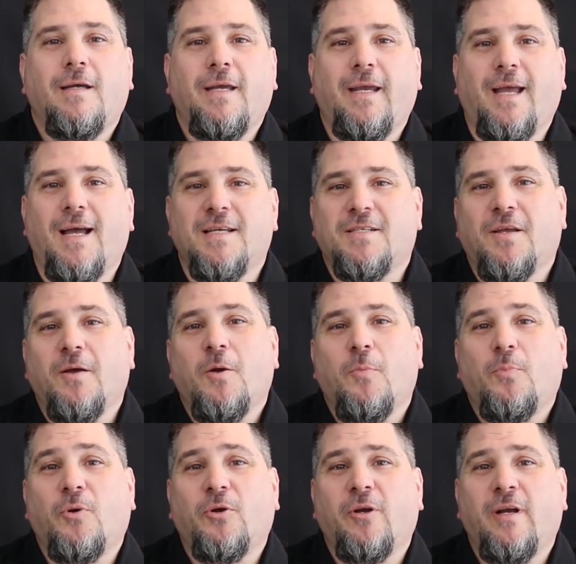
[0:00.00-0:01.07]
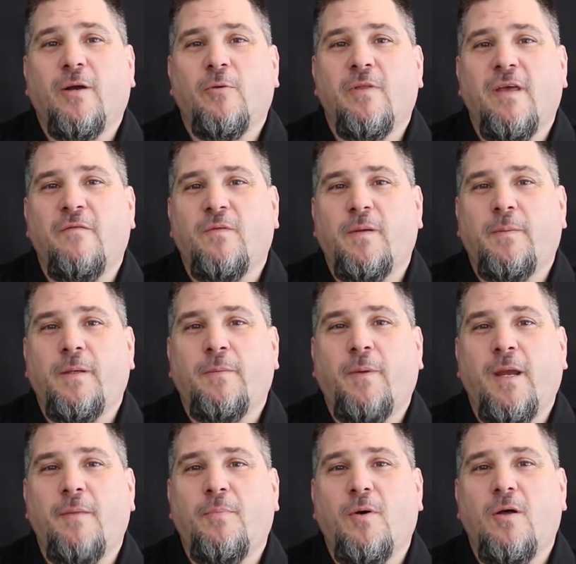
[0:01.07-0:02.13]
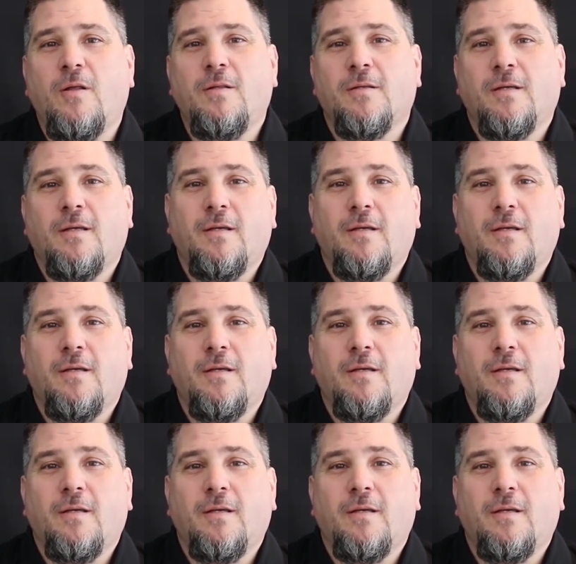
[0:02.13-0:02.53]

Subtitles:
Hey guys, Berger here with MVP Paintball.